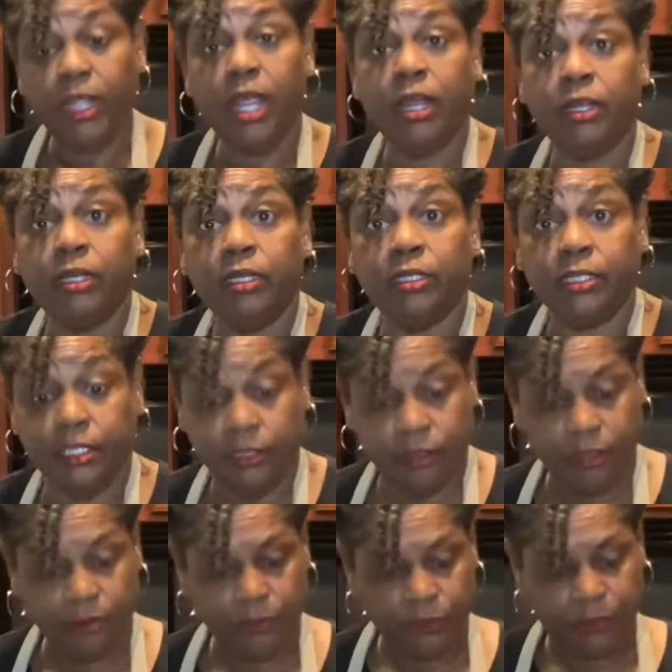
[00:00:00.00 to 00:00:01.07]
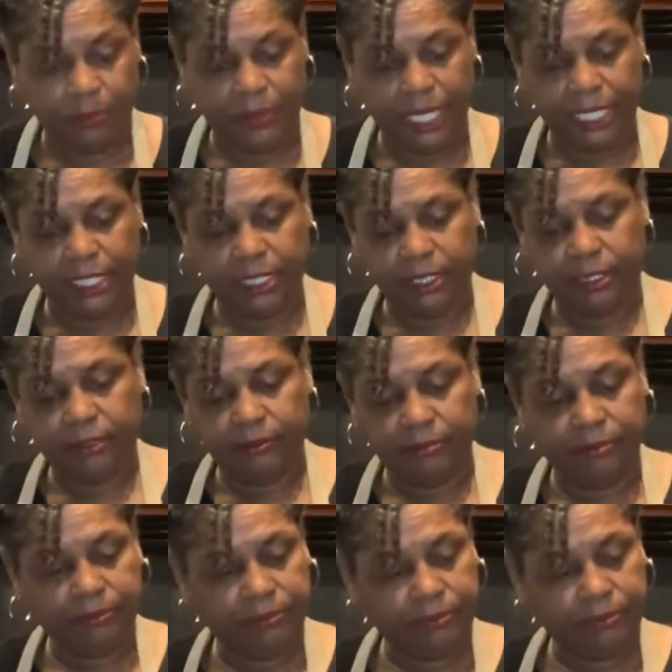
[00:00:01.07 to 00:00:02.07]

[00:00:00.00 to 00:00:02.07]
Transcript: our cooked and crumbled bacon,